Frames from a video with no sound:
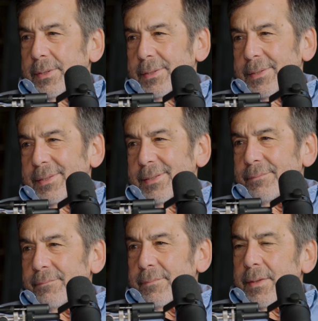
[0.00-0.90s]
with it.
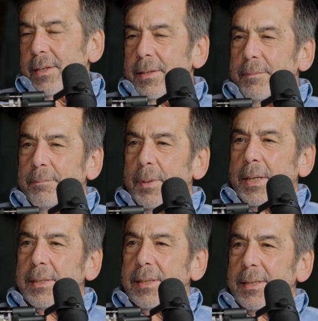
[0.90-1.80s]

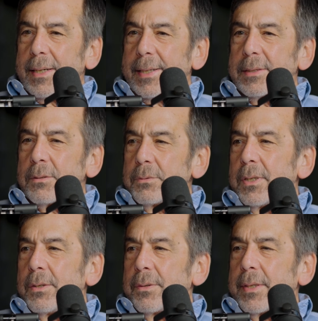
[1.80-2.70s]
But I don't
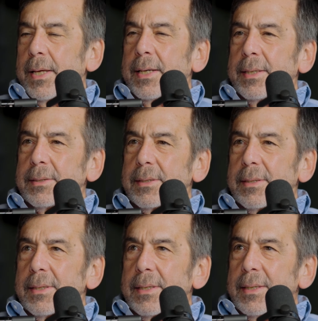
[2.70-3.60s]
know that